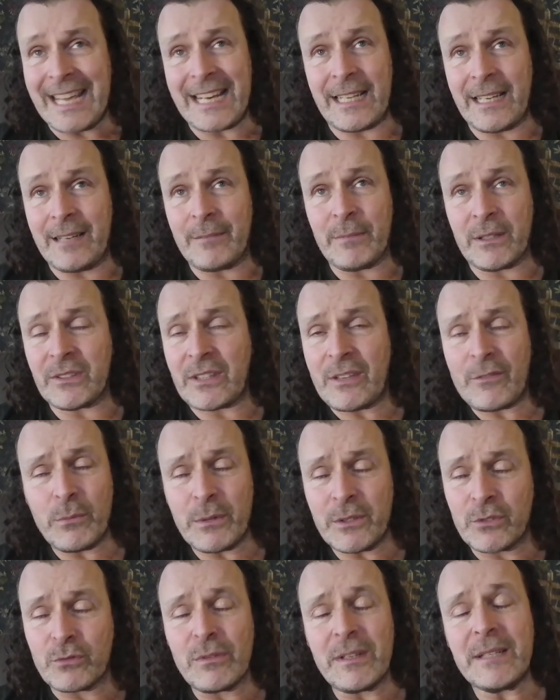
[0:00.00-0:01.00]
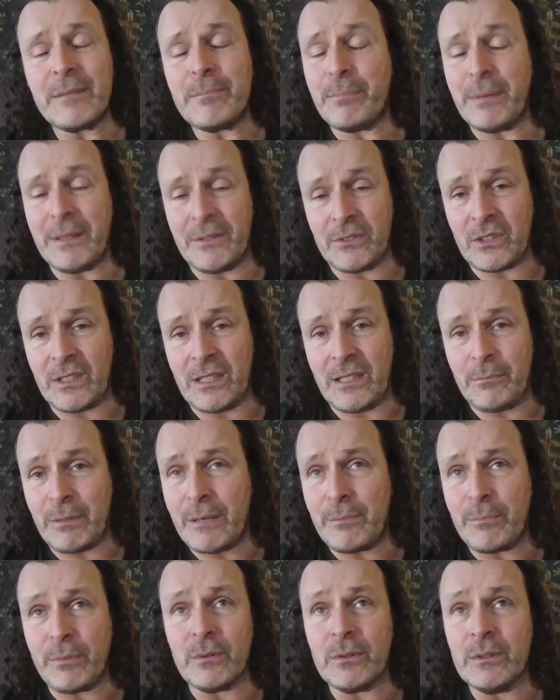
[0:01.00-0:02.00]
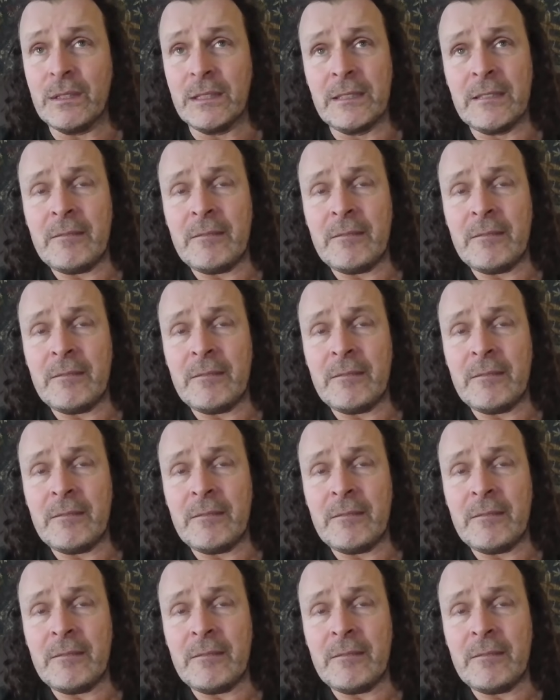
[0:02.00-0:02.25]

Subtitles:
it, because everybody's really busy. People